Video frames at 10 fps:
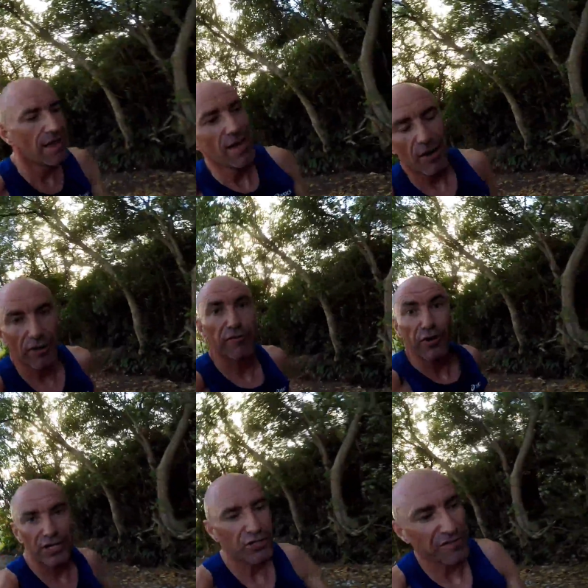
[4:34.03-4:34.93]
on a
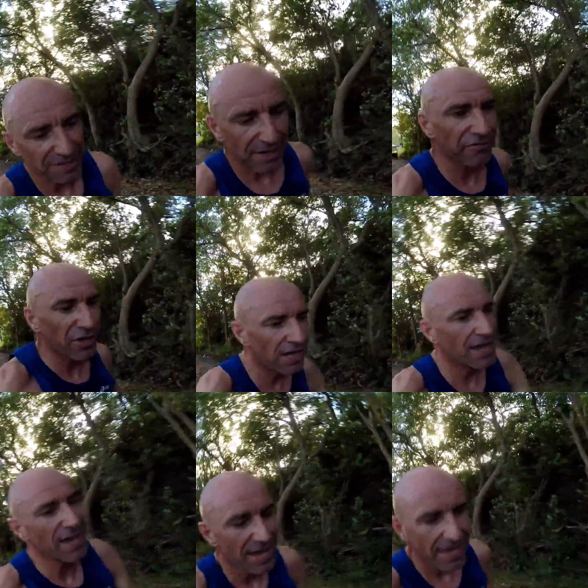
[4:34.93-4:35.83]
voyage of discovery.
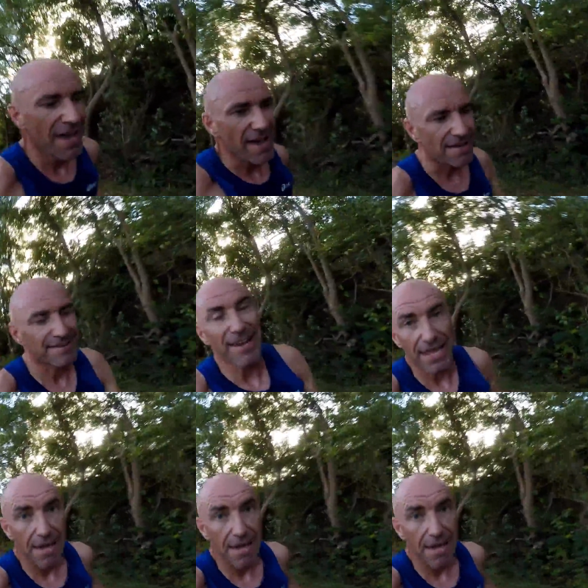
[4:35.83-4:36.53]
As I say,